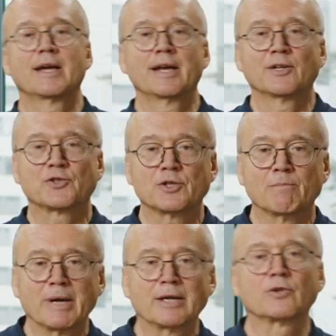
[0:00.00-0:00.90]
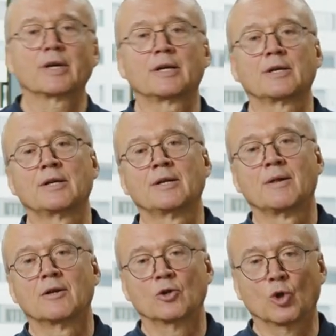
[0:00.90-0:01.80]
in a symmetrical
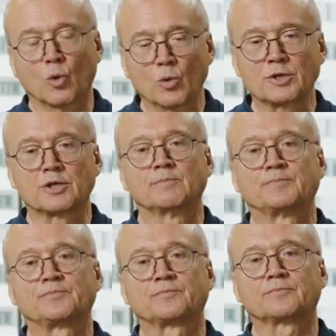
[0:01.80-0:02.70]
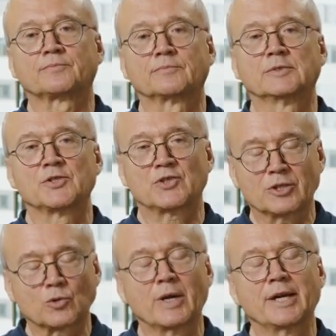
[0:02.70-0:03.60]
load
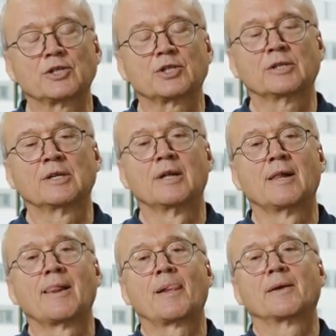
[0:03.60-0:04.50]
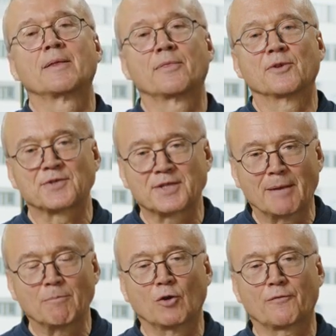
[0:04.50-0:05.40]
situation, the
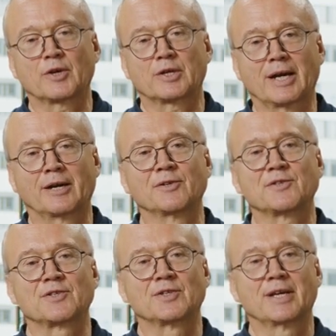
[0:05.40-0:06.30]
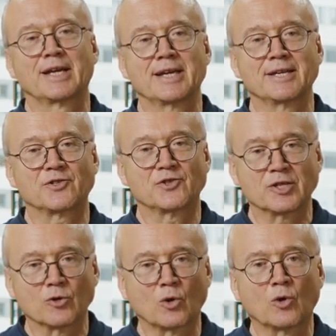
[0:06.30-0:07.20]
sum of the currents is
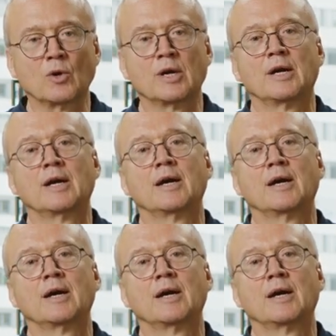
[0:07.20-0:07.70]
0,